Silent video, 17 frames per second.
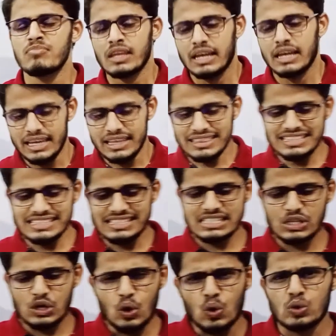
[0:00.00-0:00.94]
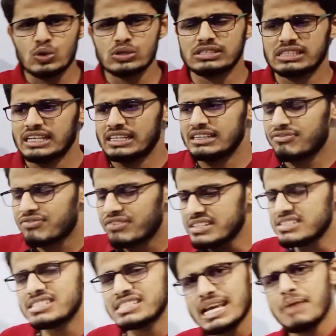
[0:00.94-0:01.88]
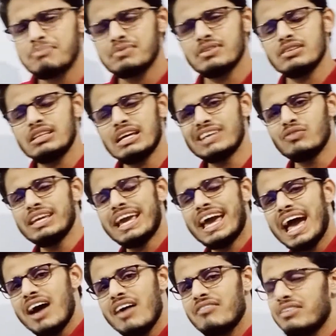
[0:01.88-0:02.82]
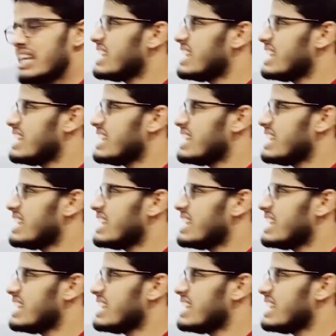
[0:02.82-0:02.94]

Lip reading: in this course, the first chapter that we have